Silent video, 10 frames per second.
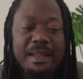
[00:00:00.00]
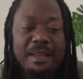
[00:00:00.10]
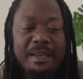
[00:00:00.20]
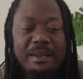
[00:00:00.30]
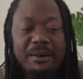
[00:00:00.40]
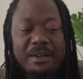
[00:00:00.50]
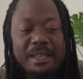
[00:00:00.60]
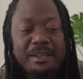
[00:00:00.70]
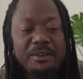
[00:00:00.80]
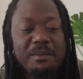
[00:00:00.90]
lock
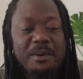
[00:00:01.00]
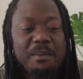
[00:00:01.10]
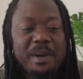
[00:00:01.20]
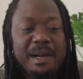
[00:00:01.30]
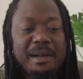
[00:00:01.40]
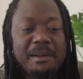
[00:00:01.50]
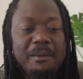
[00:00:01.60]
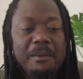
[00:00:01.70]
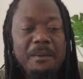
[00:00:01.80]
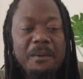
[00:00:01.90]
in your
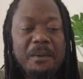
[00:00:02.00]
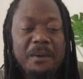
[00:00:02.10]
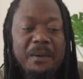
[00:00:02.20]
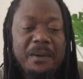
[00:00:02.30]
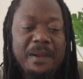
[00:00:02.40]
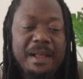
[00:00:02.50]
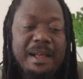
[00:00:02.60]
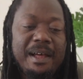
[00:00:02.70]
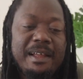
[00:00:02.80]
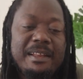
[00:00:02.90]
mobile
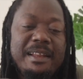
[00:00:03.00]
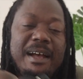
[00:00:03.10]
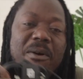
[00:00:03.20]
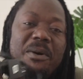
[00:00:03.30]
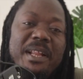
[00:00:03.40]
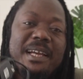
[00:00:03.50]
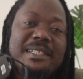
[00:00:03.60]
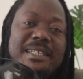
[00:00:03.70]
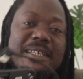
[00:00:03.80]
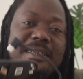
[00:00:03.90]
and
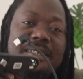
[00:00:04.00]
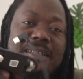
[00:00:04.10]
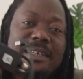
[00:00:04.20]
connect it